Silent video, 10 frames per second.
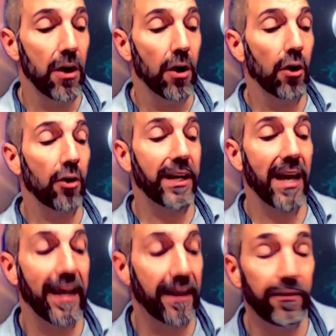her
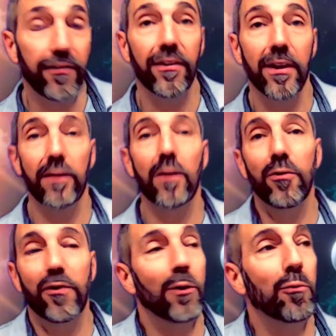kings,
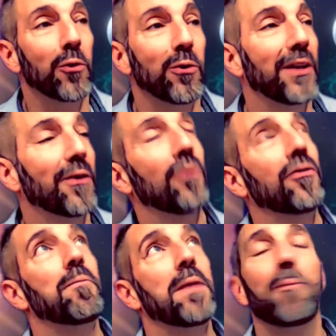those that are ruling, those
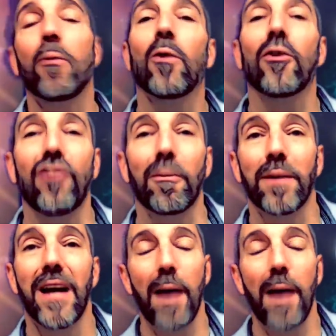that people worship.